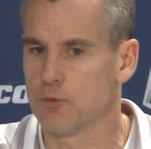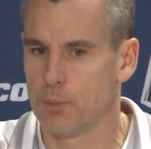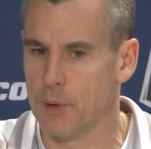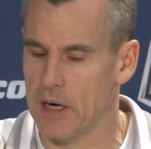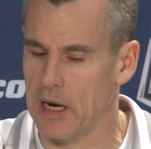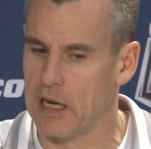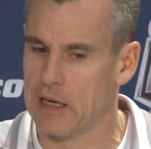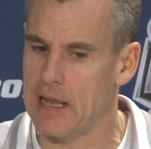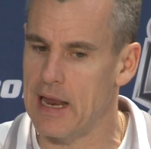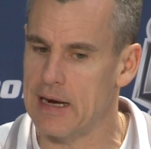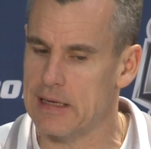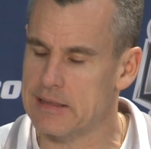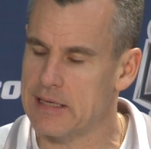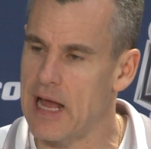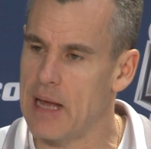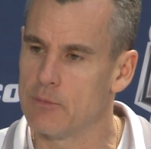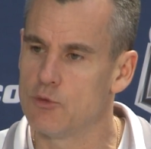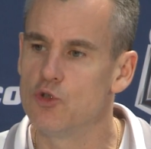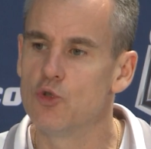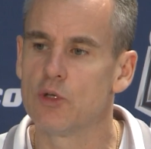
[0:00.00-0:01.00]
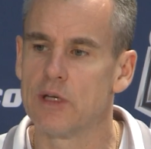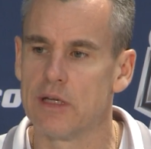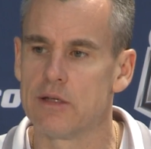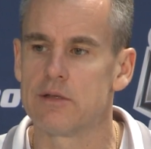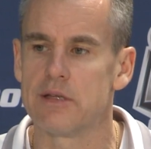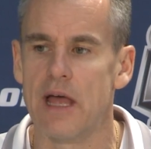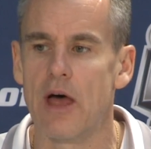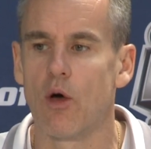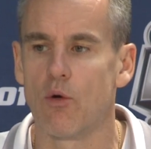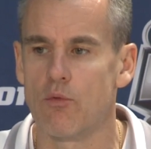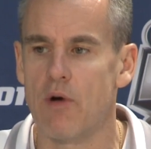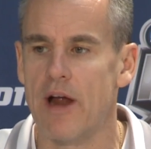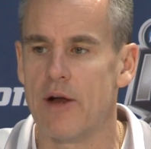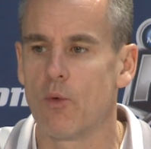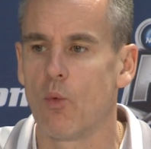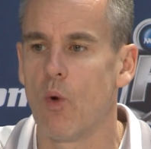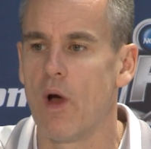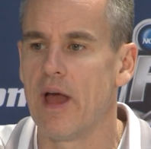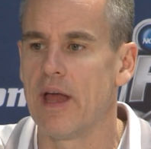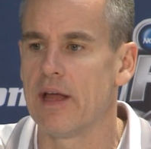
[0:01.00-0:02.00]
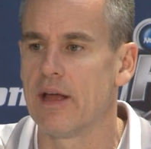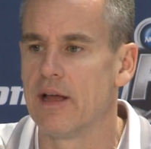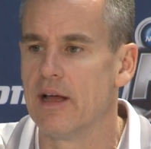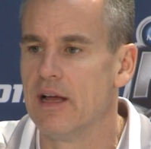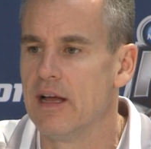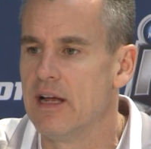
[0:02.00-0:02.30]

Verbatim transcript: But a lot of times you can tell right away